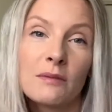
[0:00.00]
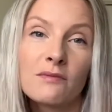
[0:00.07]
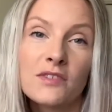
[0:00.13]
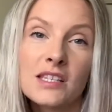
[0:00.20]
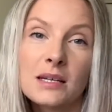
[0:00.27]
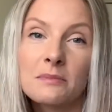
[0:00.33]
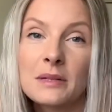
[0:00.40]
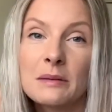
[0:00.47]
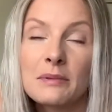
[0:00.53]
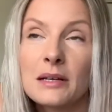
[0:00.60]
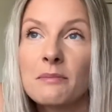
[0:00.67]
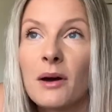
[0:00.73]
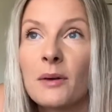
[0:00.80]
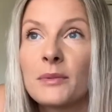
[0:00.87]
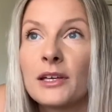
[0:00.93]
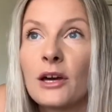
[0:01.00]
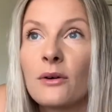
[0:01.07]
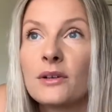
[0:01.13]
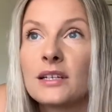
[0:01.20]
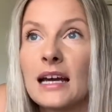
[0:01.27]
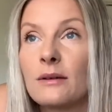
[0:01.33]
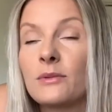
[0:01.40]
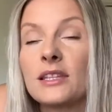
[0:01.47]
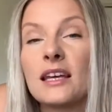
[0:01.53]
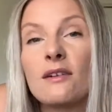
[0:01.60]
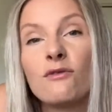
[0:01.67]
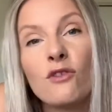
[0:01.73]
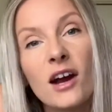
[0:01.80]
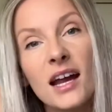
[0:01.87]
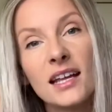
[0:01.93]
for some people it might be going out with their
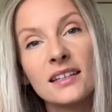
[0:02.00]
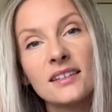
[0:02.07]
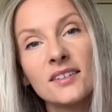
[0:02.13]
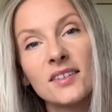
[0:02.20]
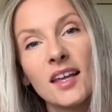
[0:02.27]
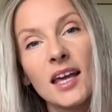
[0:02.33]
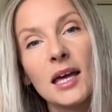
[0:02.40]
friends,